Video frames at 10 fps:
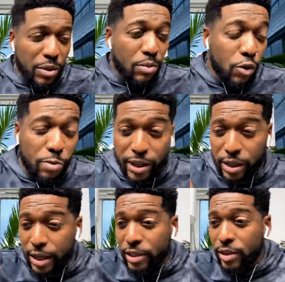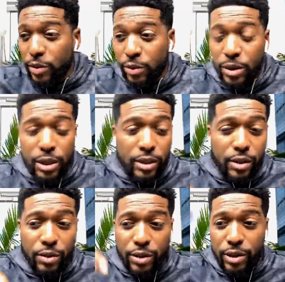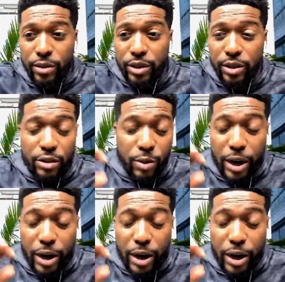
It was a movement class too, so he'll just